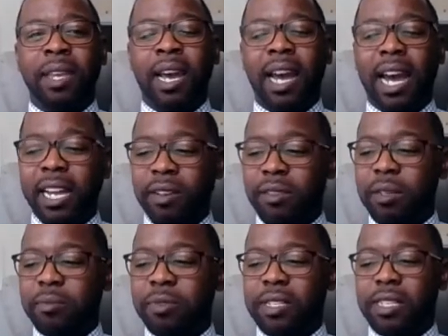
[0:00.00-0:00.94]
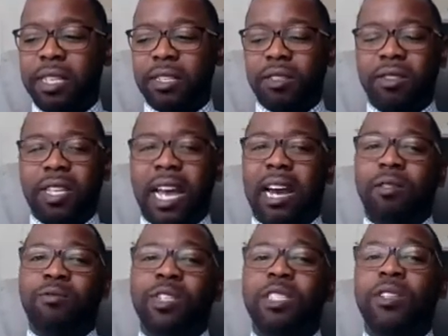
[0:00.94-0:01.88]
Hiring procedures.
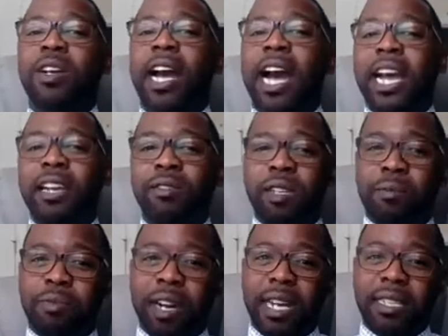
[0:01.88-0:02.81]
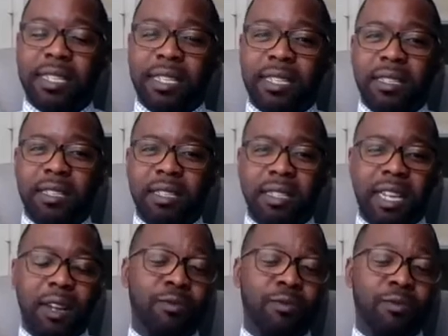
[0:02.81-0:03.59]
What's your hiring process look like?